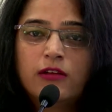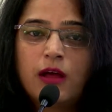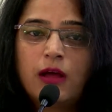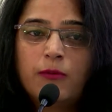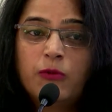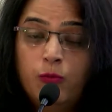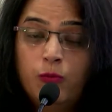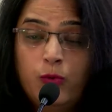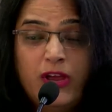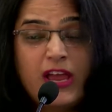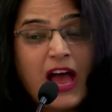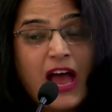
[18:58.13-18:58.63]
I
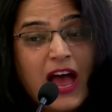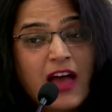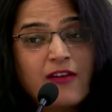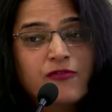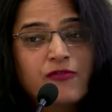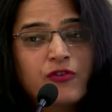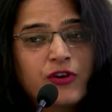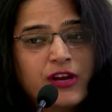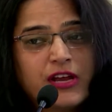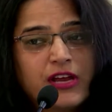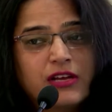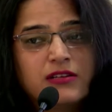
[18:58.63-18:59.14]
mean, we have
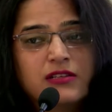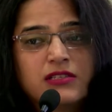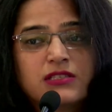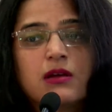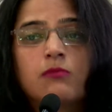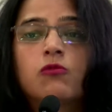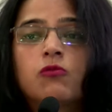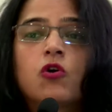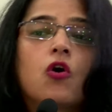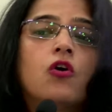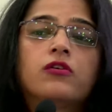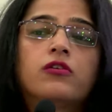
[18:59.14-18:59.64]
created
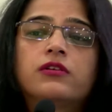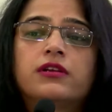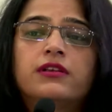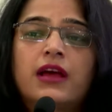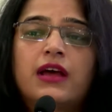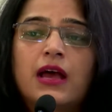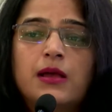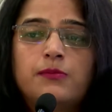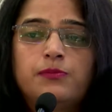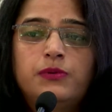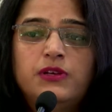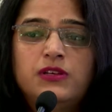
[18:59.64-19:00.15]
some content
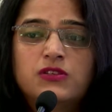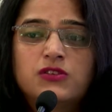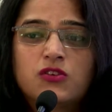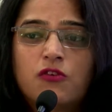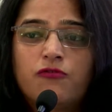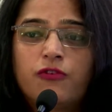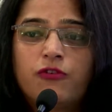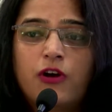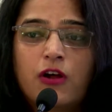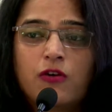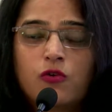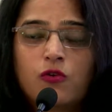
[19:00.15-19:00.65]
IPs
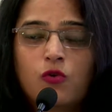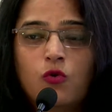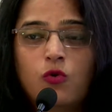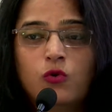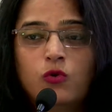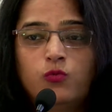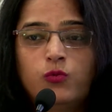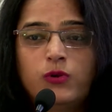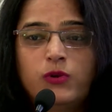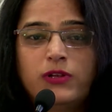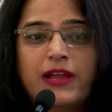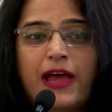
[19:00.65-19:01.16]
of our
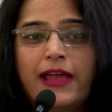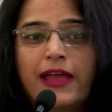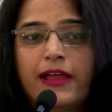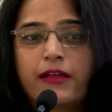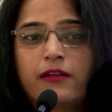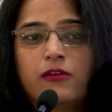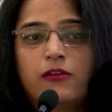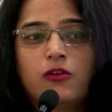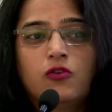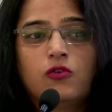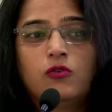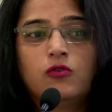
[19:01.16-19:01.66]
own, like,
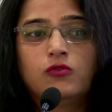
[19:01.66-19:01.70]
you know,